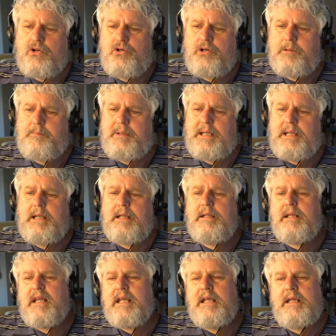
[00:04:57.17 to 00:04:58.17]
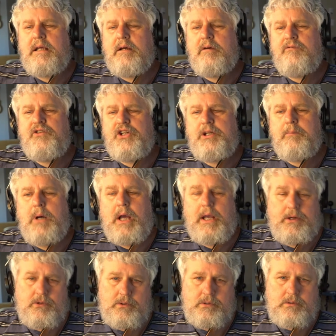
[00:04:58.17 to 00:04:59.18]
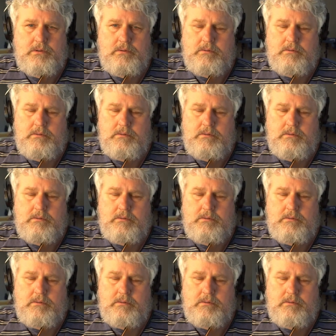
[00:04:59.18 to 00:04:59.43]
could be in the key of D minor,